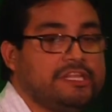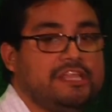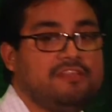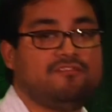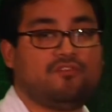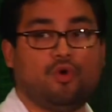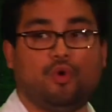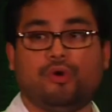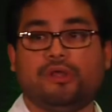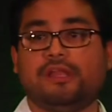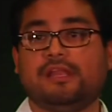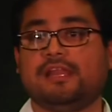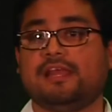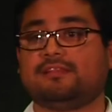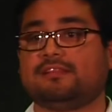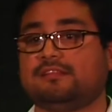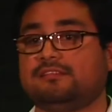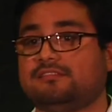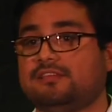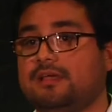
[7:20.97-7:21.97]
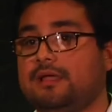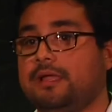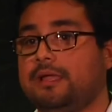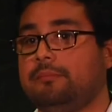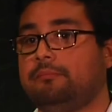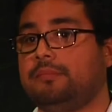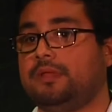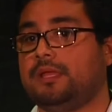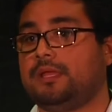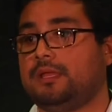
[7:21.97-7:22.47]
Eve Gordon, at the
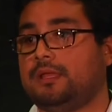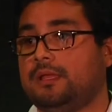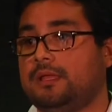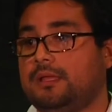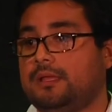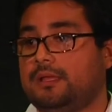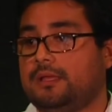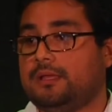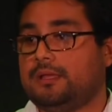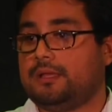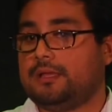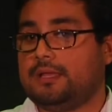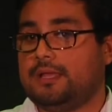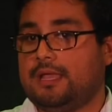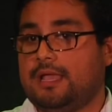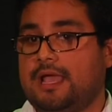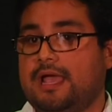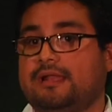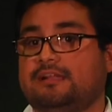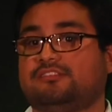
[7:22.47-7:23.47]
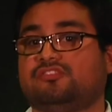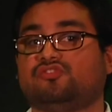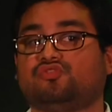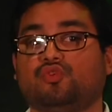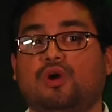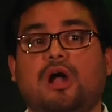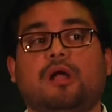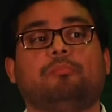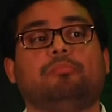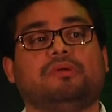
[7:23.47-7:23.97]
time, had a
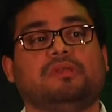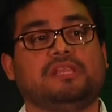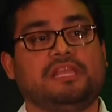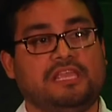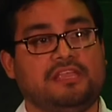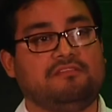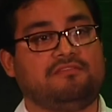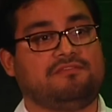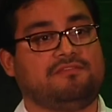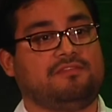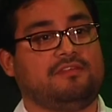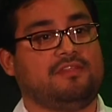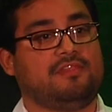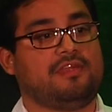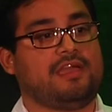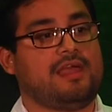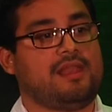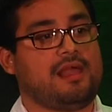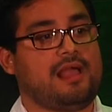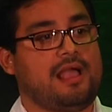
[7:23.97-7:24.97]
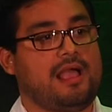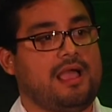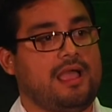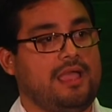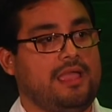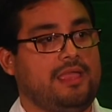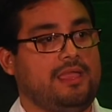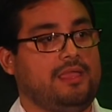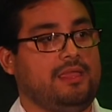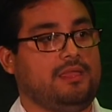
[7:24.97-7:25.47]
strong belief that
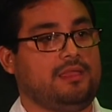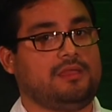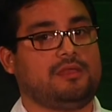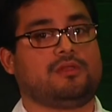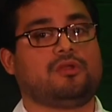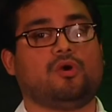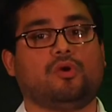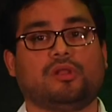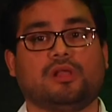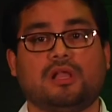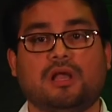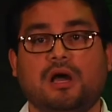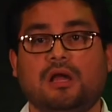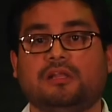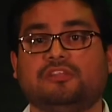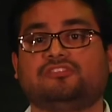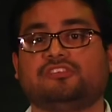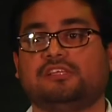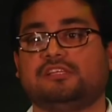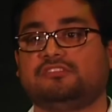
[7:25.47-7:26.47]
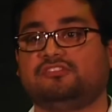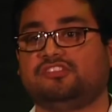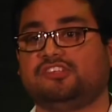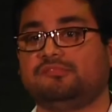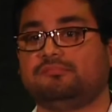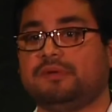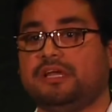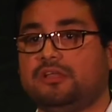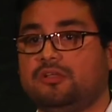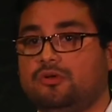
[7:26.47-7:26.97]
I could go to college and
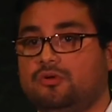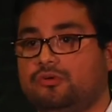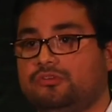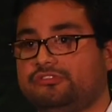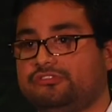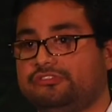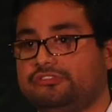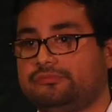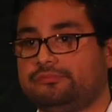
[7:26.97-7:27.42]
achieve my goals.